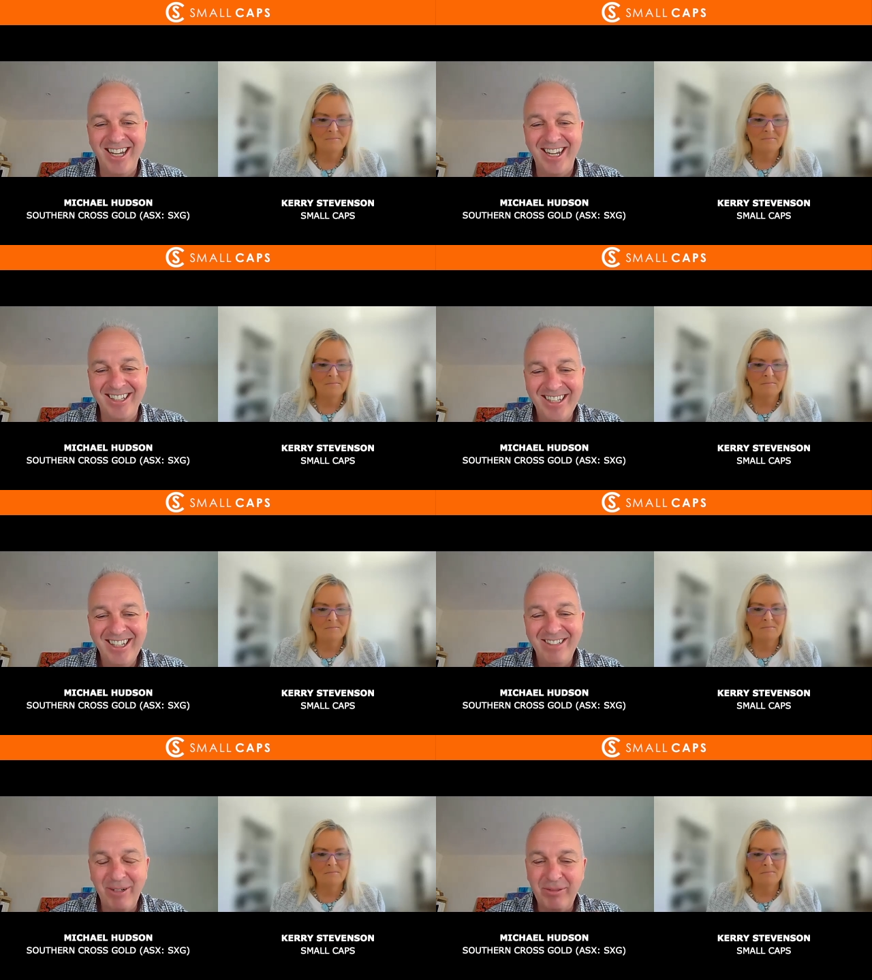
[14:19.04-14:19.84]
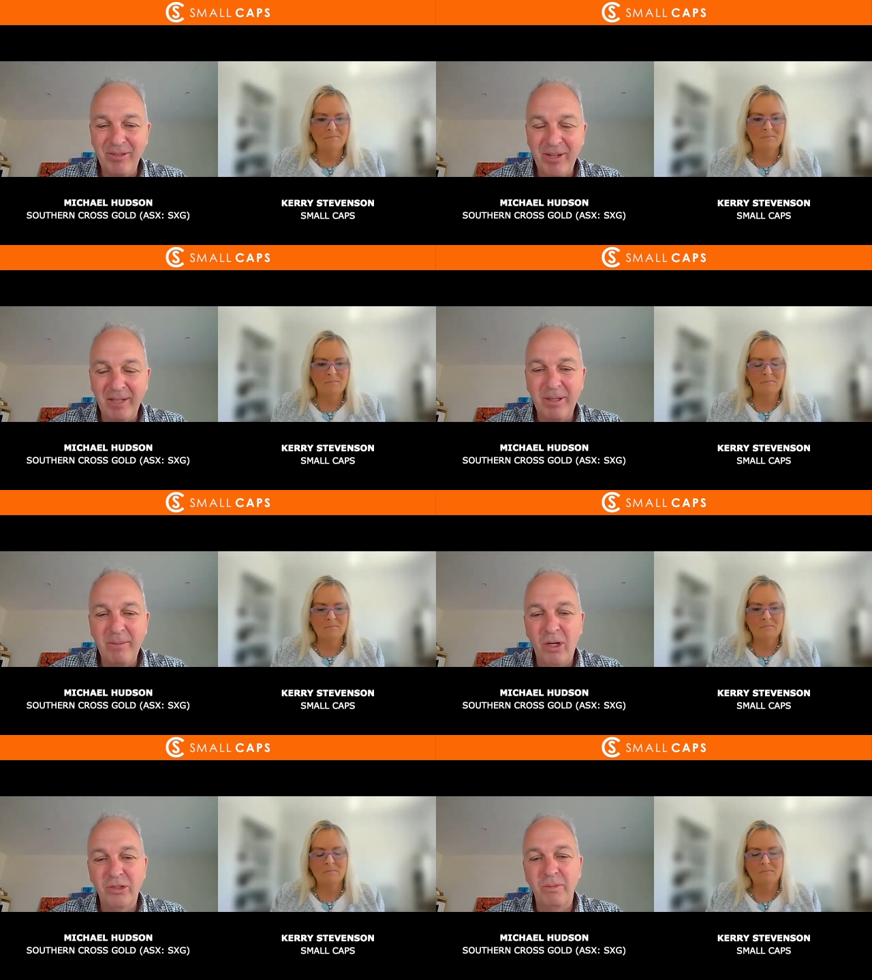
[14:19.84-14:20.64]
Speaker 1: uh, we're developing
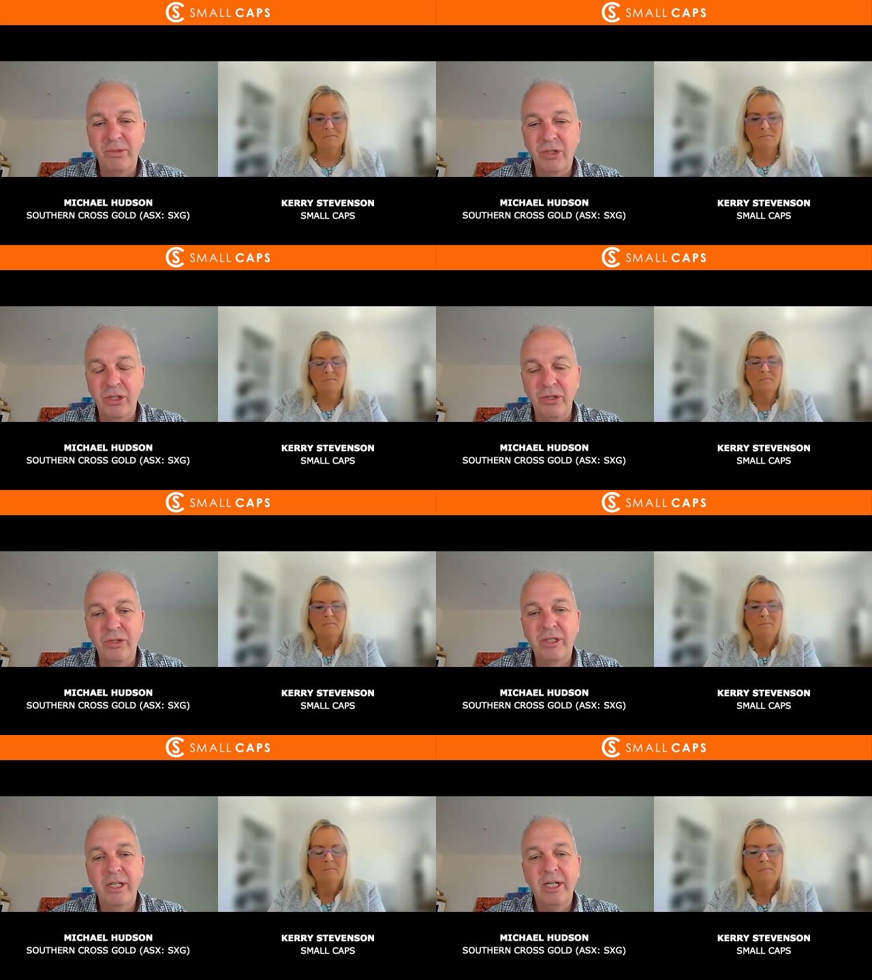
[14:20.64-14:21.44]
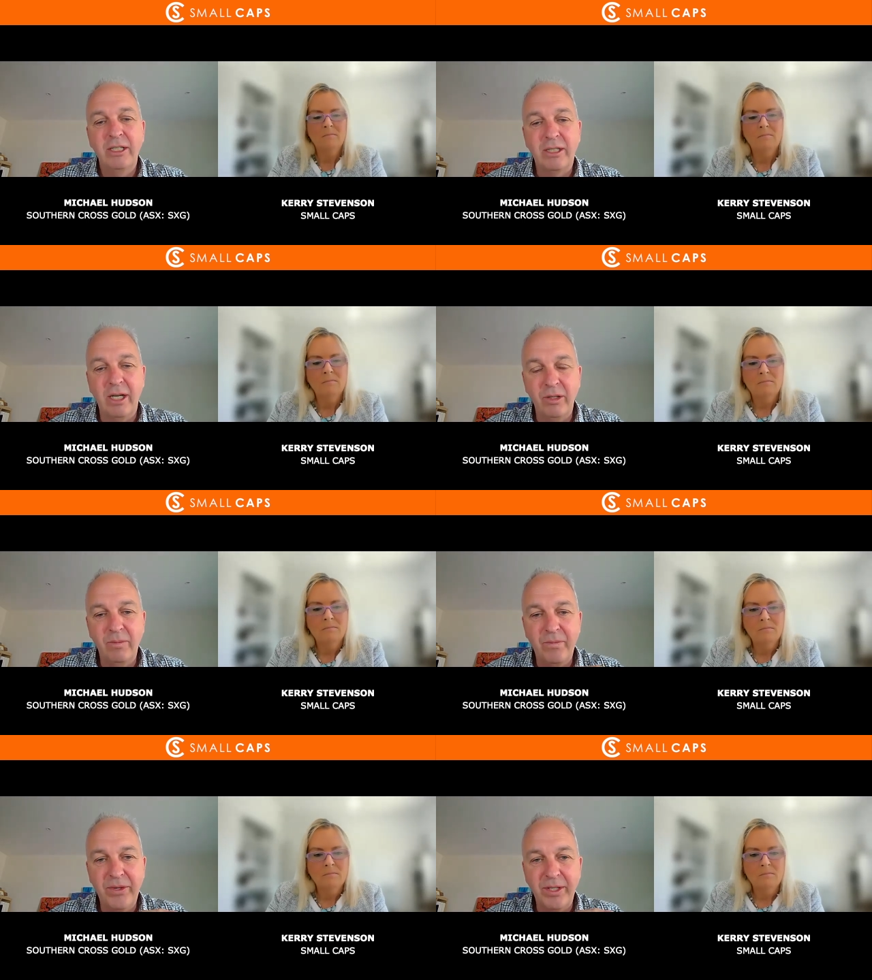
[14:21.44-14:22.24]
multiple shoots
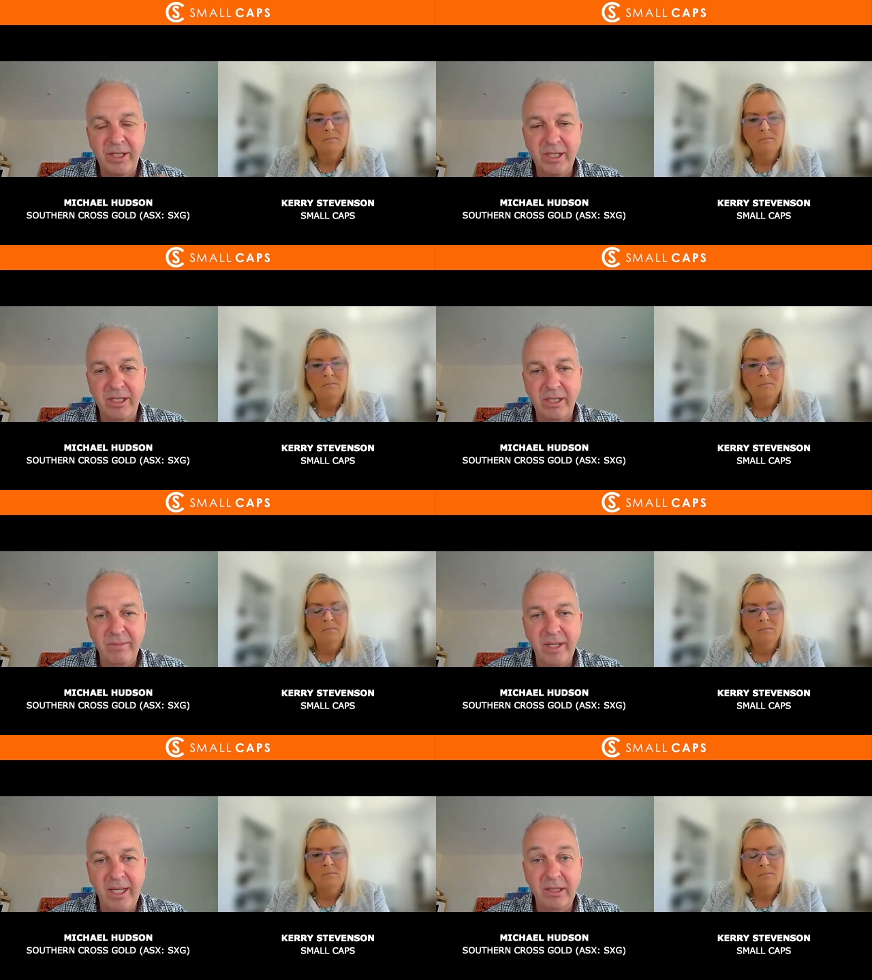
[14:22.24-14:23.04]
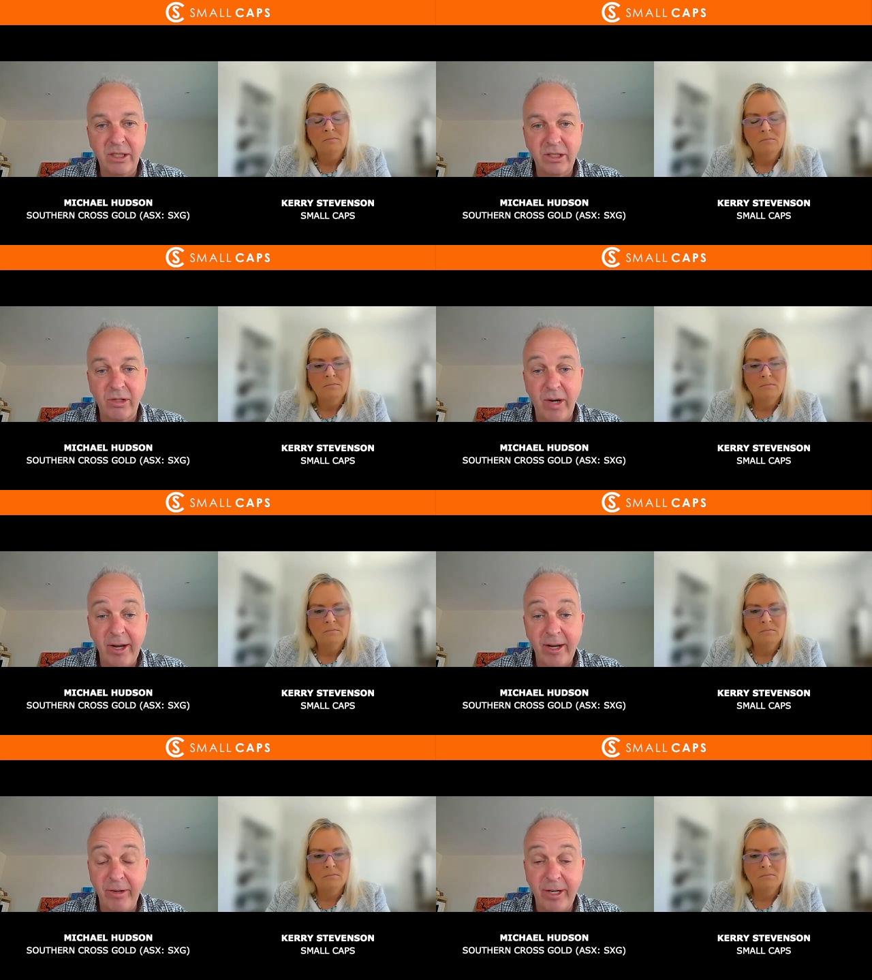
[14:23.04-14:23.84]
so the system is just
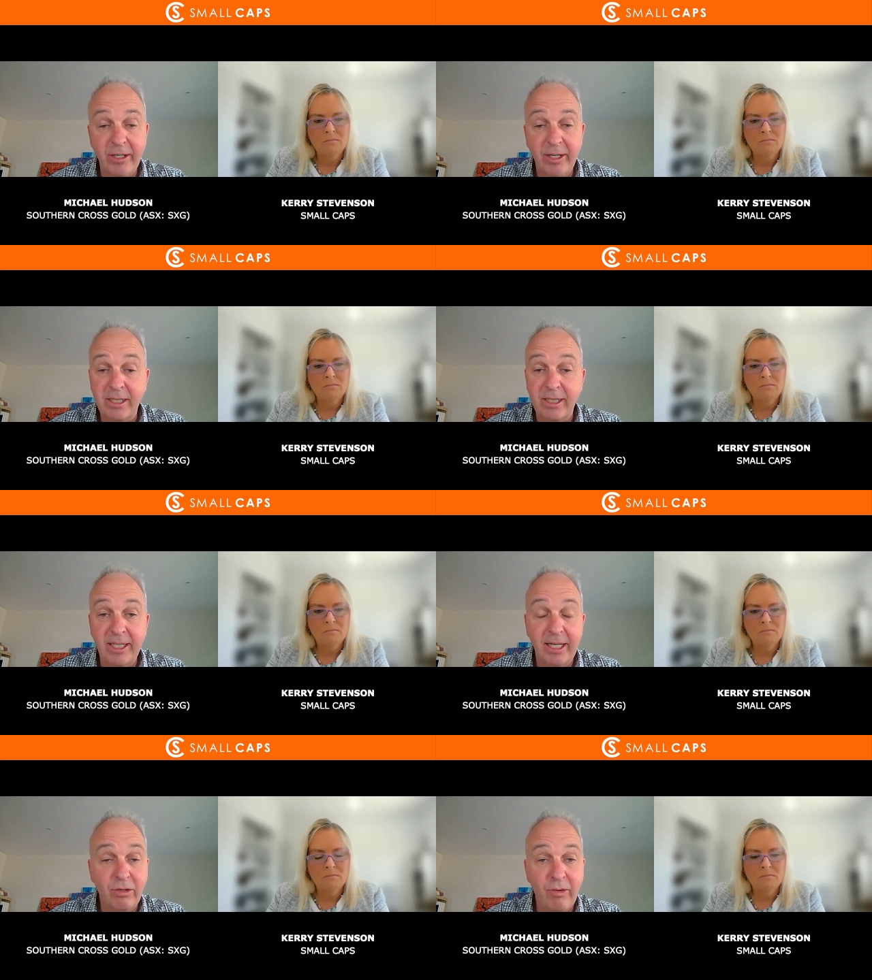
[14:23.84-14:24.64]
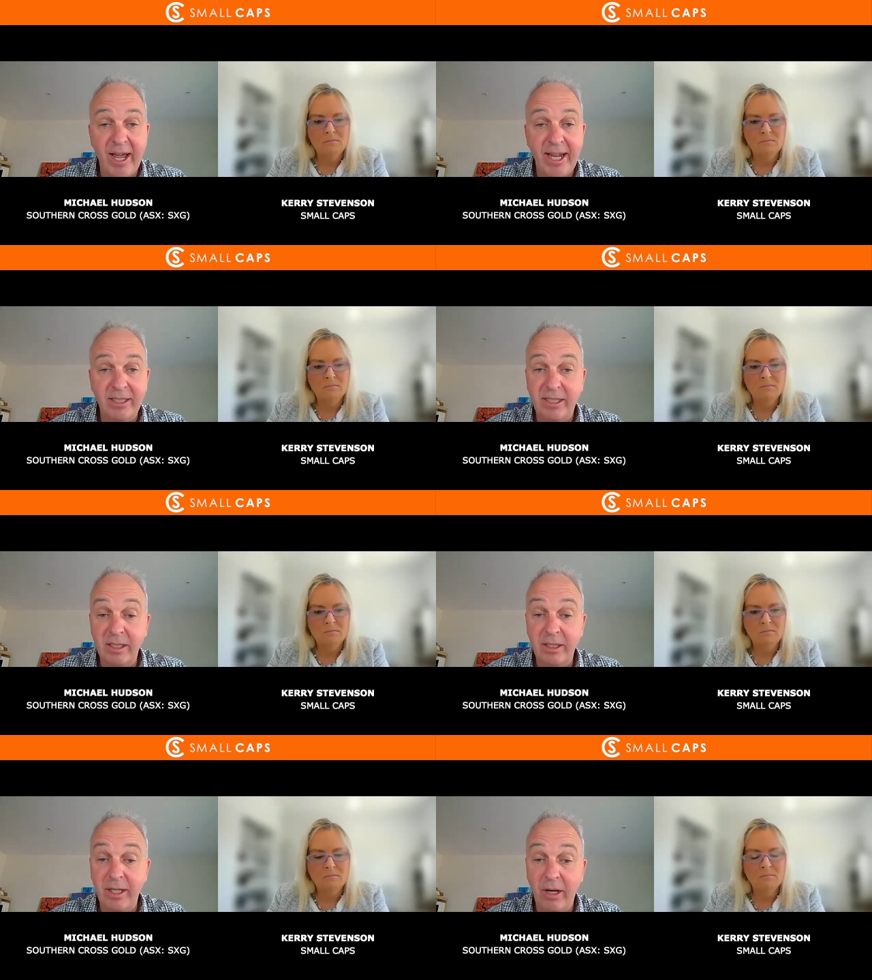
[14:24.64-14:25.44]
growing very nicely at grades
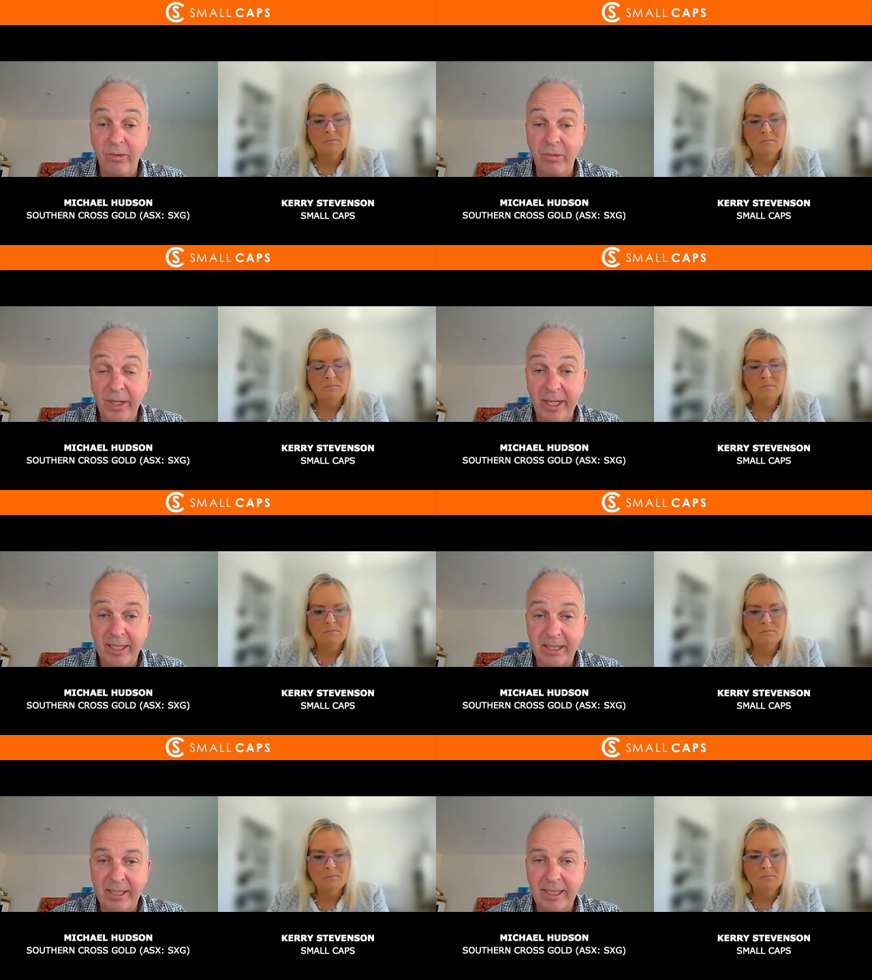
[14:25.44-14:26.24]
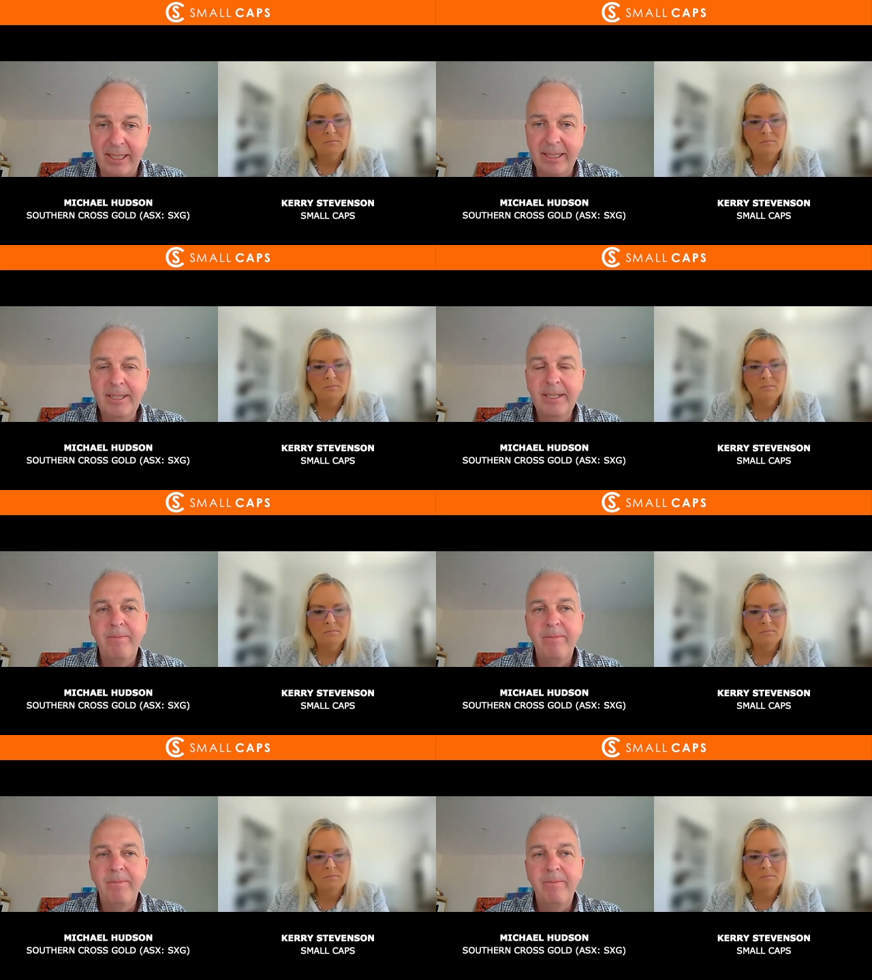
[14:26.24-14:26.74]
that you don't really see